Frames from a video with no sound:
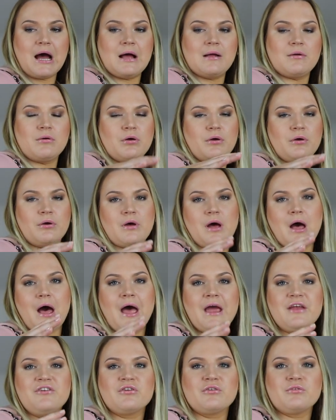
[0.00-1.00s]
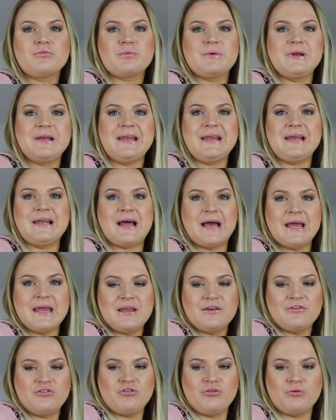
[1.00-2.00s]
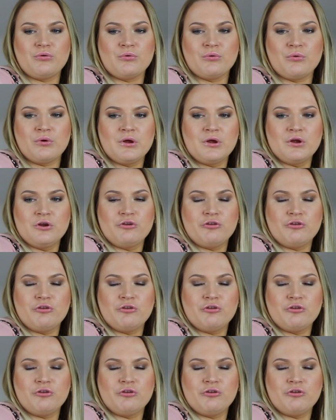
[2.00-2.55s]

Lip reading: I don't really like to